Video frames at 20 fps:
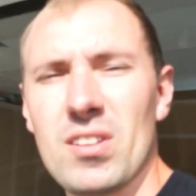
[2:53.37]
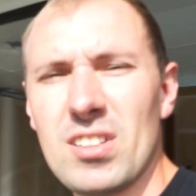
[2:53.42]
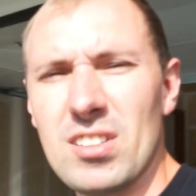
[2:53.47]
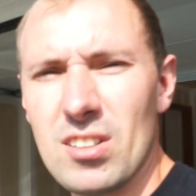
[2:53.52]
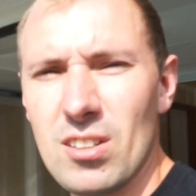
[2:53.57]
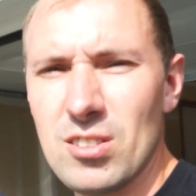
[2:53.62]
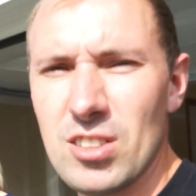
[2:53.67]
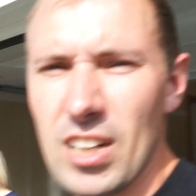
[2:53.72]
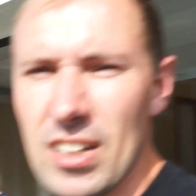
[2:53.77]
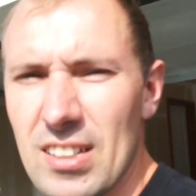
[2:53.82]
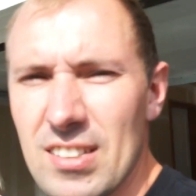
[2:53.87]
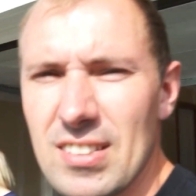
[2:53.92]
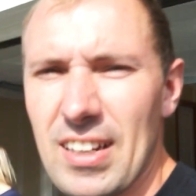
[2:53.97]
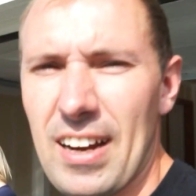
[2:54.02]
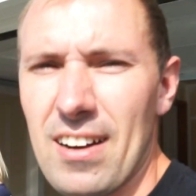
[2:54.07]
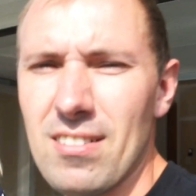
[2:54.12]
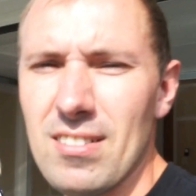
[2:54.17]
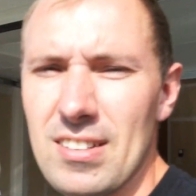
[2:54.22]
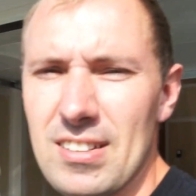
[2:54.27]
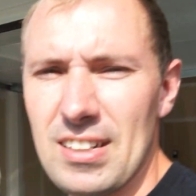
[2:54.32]
let's go check this
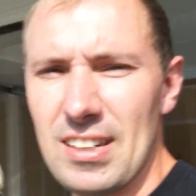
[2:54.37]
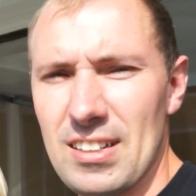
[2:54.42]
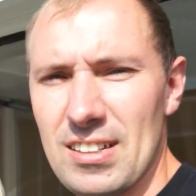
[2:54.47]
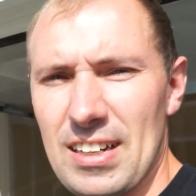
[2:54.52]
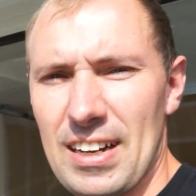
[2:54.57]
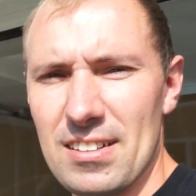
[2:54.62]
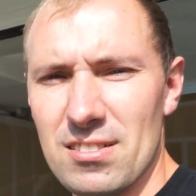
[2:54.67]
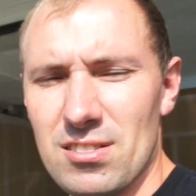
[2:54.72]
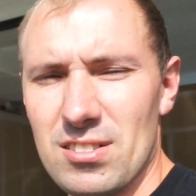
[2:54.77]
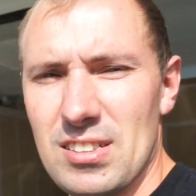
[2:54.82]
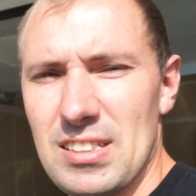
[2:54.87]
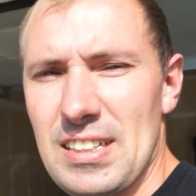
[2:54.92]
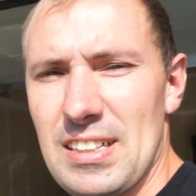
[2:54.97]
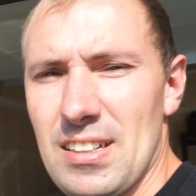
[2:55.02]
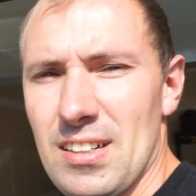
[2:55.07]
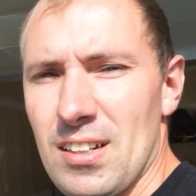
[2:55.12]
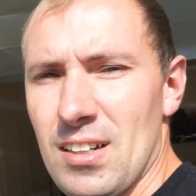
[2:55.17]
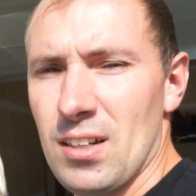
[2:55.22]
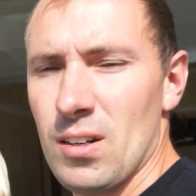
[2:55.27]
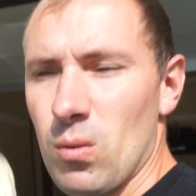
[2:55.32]
out, and then you guys will
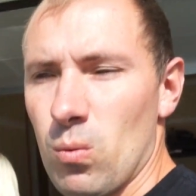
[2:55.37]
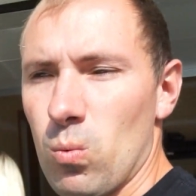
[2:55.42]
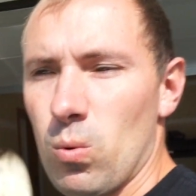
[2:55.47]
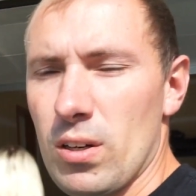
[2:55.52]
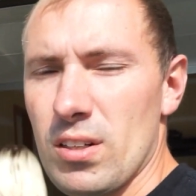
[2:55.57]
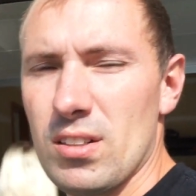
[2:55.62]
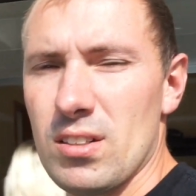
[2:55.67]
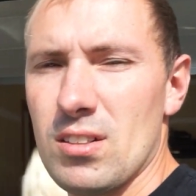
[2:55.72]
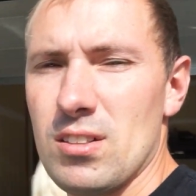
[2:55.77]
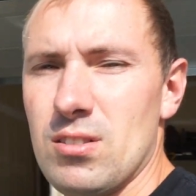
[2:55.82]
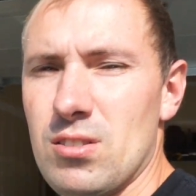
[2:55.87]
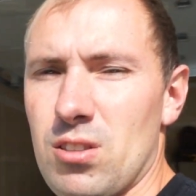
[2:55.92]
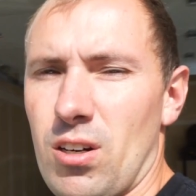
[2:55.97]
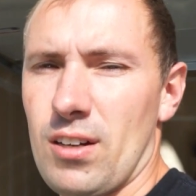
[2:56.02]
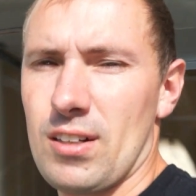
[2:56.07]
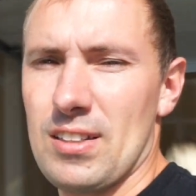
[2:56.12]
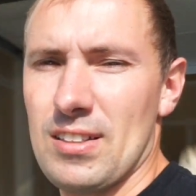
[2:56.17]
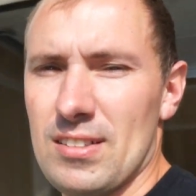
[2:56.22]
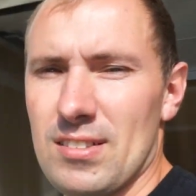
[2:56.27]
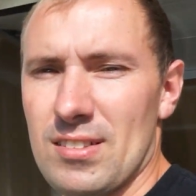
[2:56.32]
see what the new
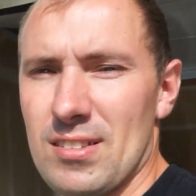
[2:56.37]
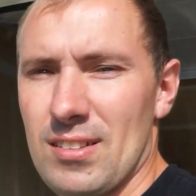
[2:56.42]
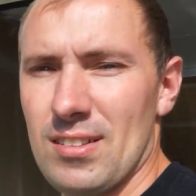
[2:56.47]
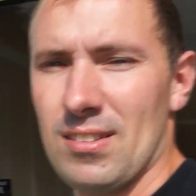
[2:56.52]
truck is.